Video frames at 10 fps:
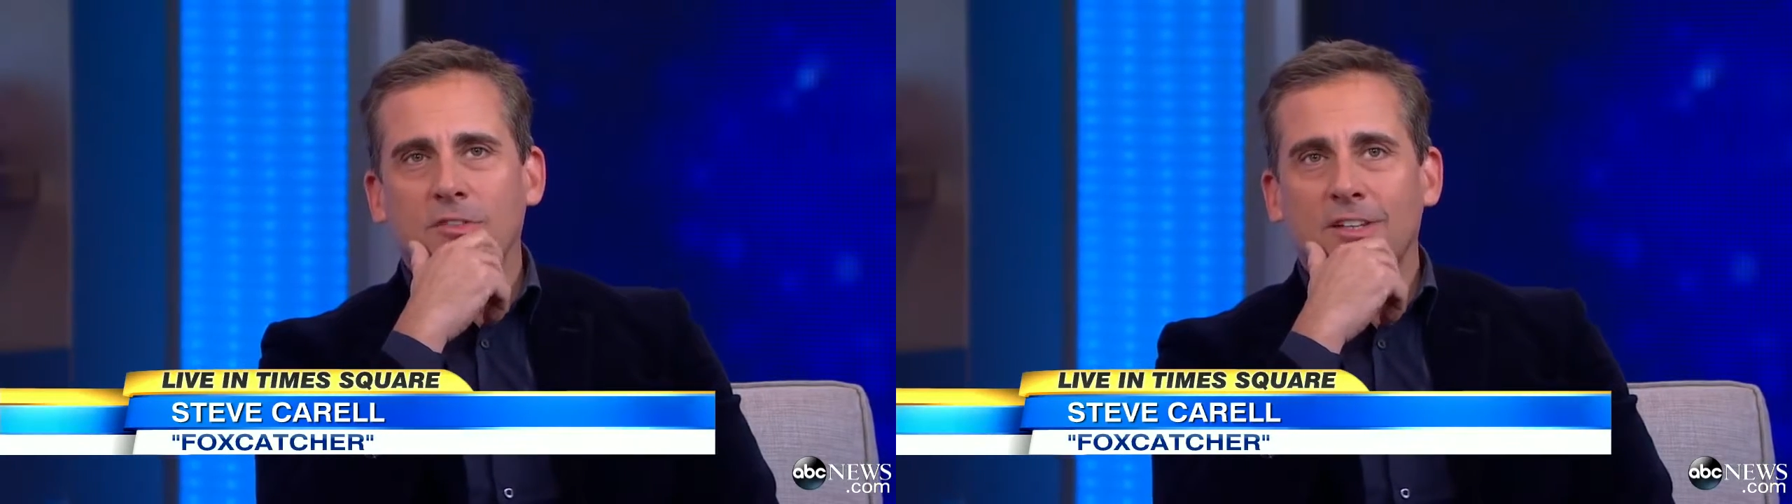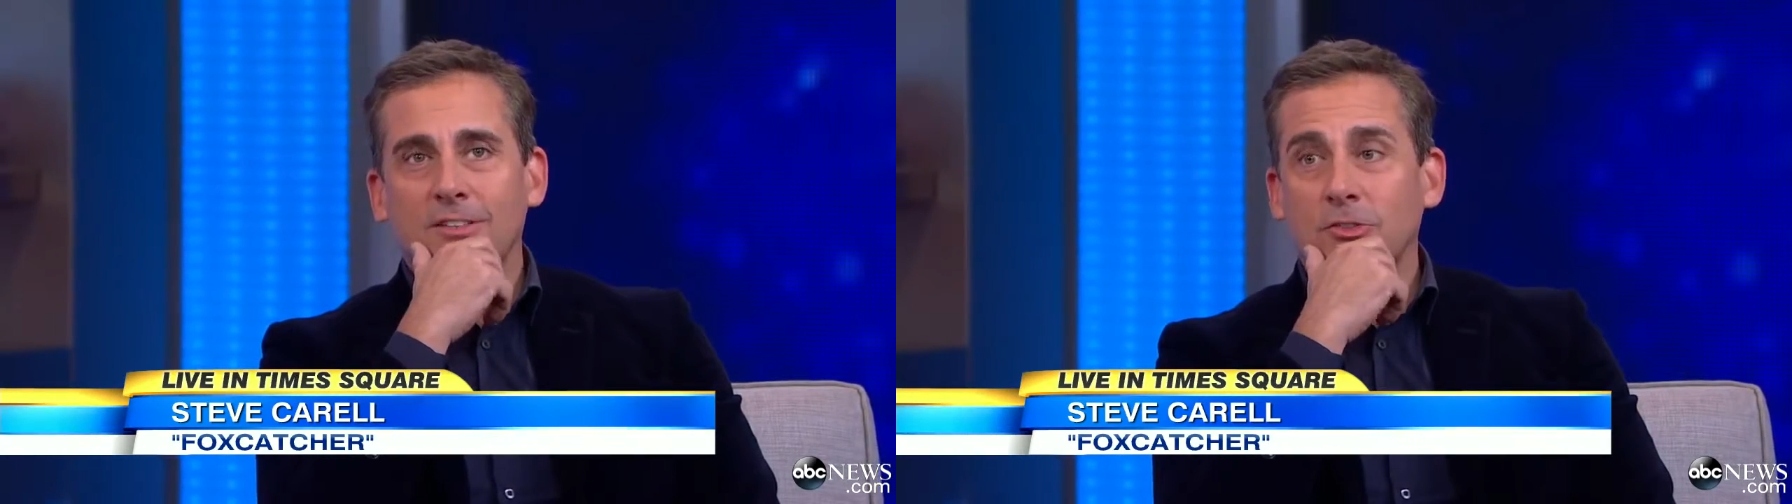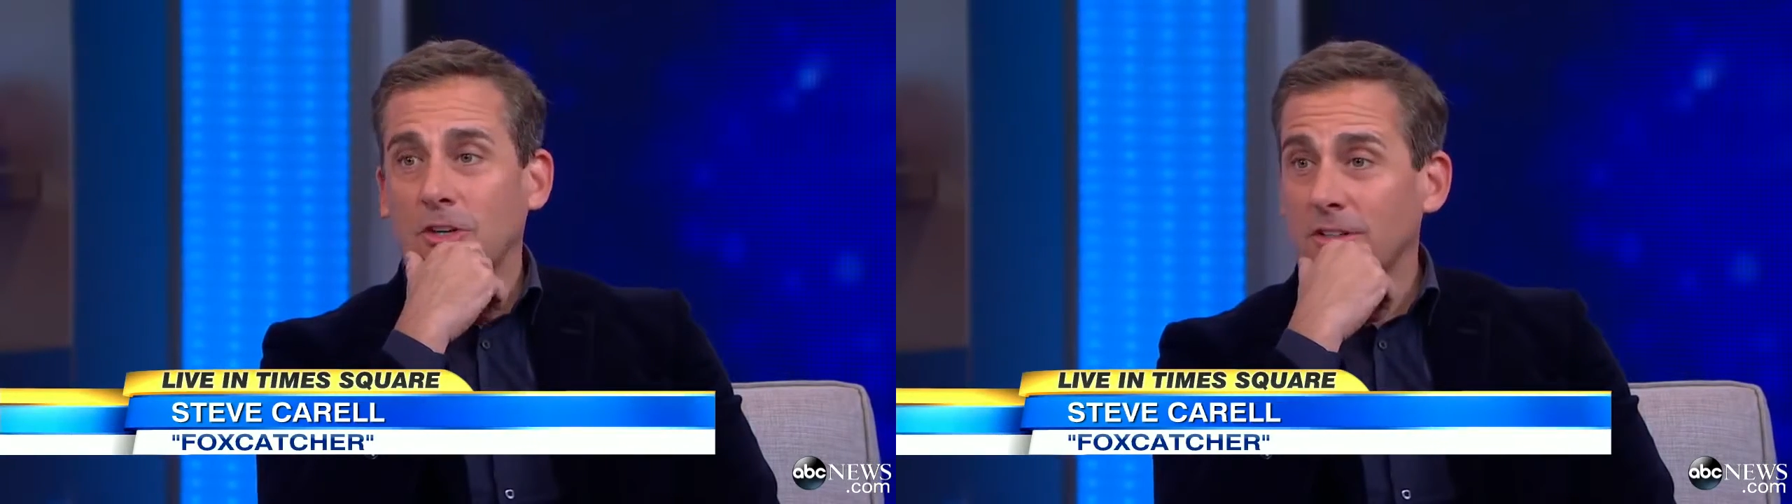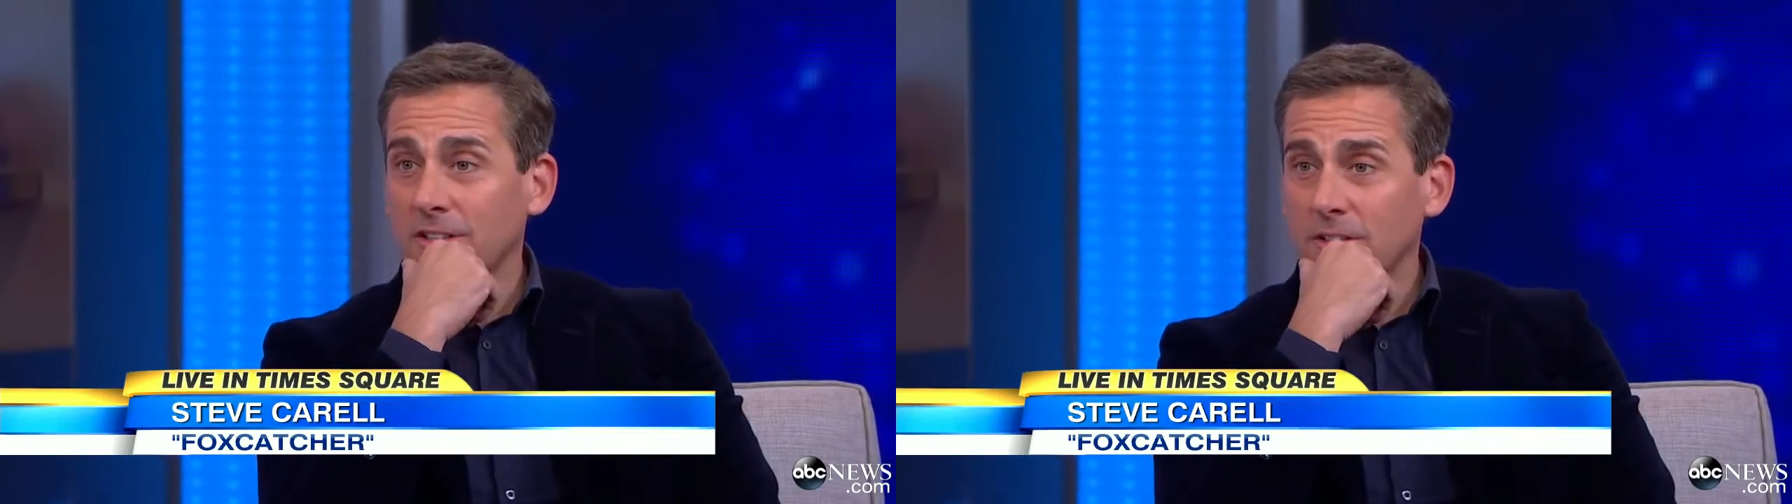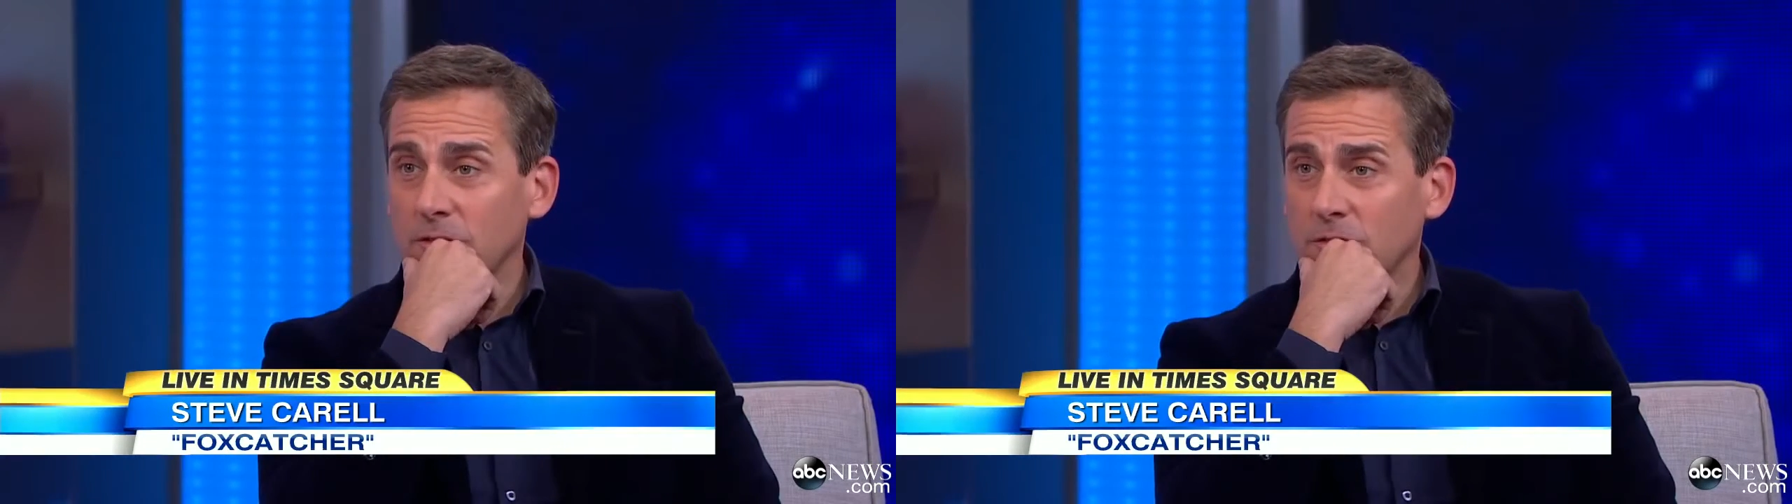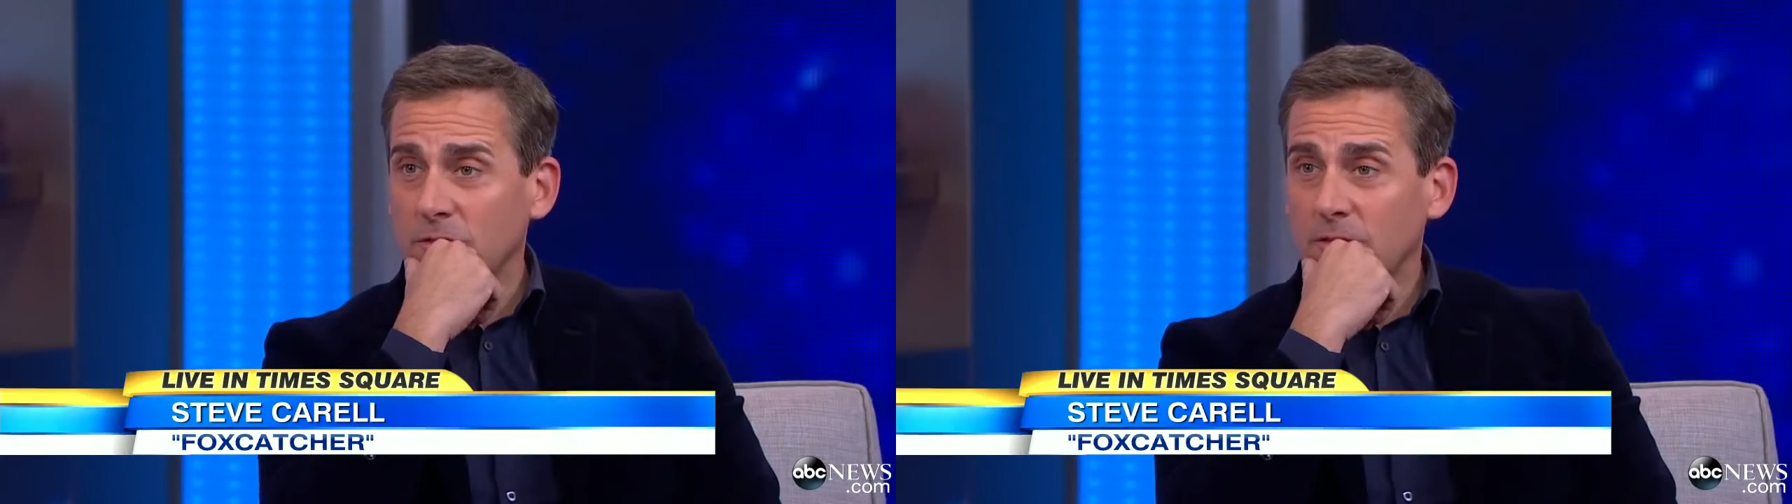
say Charlize